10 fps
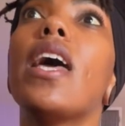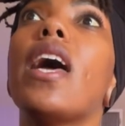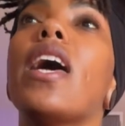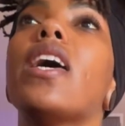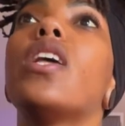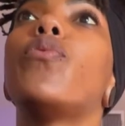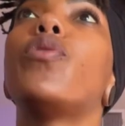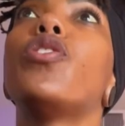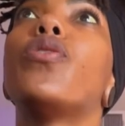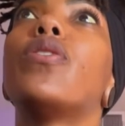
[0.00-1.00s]
And
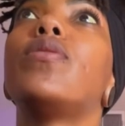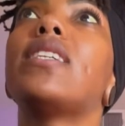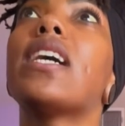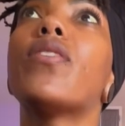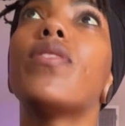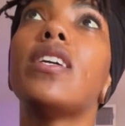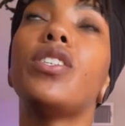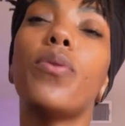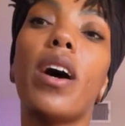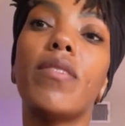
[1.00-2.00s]
when you go down, they
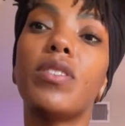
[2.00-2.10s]
do have